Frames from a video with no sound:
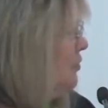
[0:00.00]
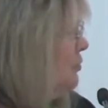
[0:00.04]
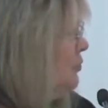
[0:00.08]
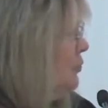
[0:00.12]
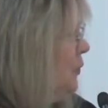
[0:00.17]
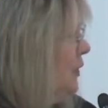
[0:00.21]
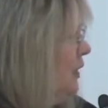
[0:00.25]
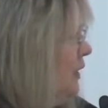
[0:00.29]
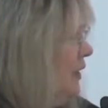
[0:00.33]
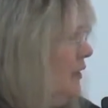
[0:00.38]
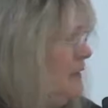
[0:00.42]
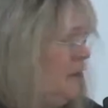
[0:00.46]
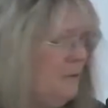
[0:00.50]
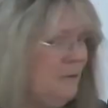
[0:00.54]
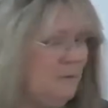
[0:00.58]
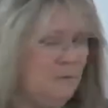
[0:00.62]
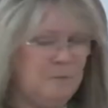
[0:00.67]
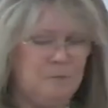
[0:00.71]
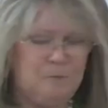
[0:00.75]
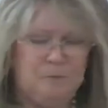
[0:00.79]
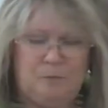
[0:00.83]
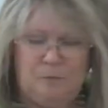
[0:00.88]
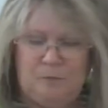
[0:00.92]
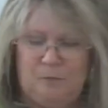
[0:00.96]
with.
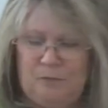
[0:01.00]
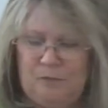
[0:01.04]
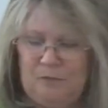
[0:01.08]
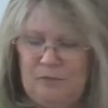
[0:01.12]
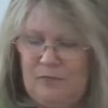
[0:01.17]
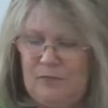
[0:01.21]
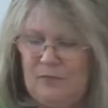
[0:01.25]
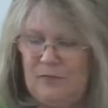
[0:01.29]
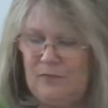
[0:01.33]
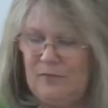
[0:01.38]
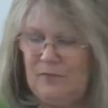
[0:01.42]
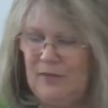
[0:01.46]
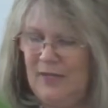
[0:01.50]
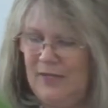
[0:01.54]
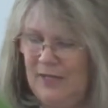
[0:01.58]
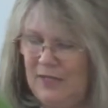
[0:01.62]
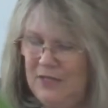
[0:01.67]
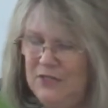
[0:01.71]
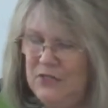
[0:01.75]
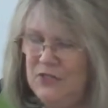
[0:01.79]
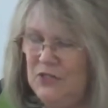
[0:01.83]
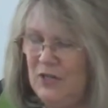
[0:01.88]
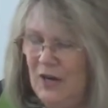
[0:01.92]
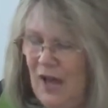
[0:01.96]
It
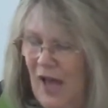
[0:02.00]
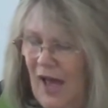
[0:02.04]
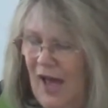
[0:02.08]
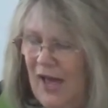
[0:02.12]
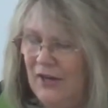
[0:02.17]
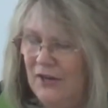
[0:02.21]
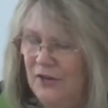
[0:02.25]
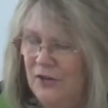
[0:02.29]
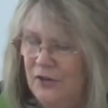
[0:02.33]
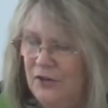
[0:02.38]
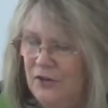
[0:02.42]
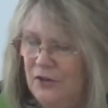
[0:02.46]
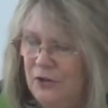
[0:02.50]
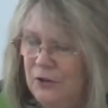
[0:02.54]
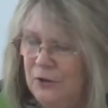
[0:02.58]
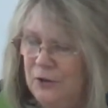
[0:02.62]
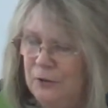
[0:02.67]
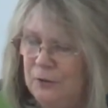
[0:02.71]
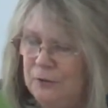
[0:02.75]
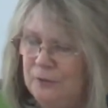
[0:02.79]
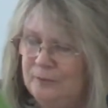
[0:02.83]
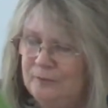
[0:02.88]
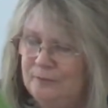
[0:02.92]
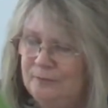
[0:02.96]
is not
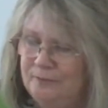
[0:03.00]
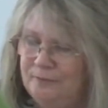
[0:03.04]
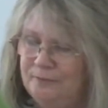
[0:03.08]
new.